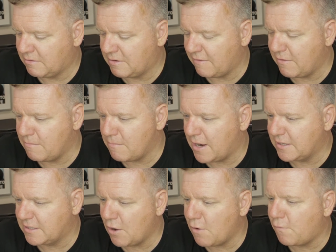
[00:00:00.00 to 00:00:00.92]
giving
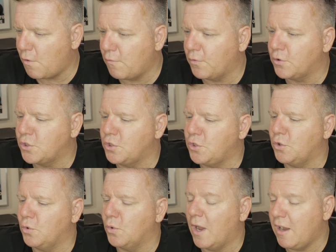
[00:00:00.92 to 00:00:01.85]
myself over to
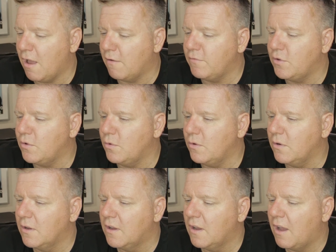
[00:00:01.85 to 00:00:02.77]
you. I love you.